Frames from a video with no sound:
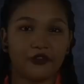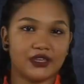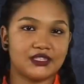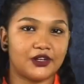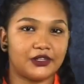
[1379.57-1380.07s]

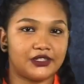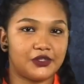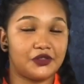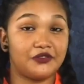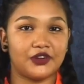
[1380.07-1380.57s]
I started
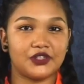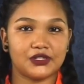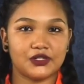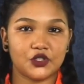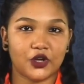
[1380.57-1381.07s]

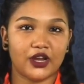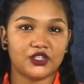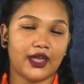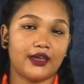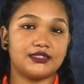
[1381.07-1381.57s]
Universal
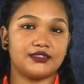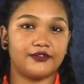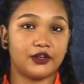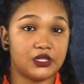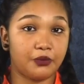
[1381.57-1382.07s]
Church, I had
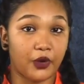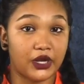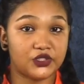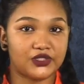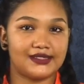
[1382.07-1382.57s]
severe
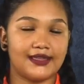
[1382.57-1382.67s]
depression and